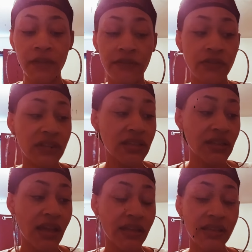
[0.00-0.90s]
if you did
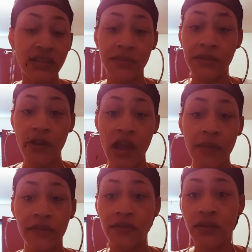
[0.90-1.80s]
like it,
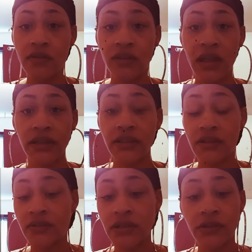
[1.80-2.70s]
subscribe. If you don't like it,
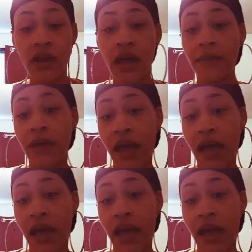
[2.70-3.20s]
don't subscribe.